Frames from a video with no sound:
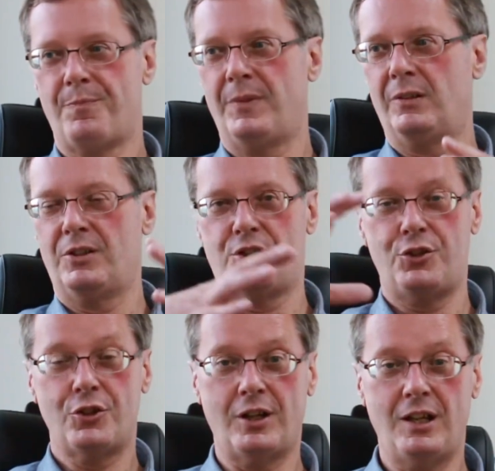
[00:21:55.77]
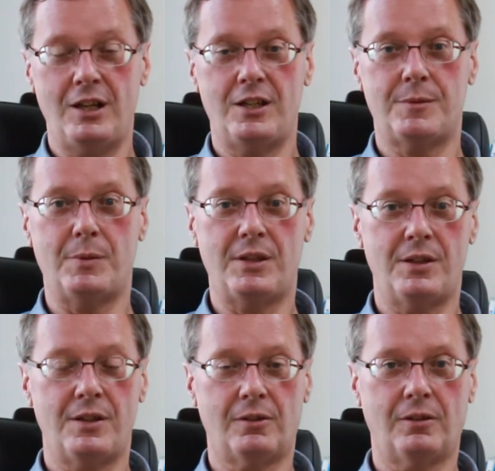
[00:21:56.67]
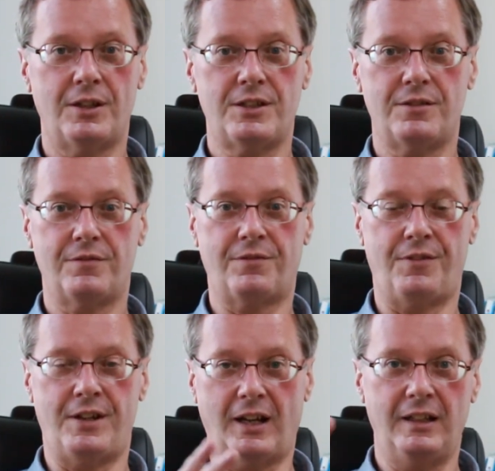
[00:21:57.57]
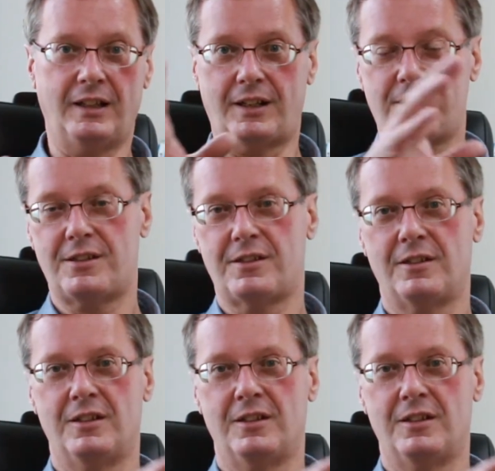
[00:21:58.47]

there is Chinese, but then there are lots of dialects.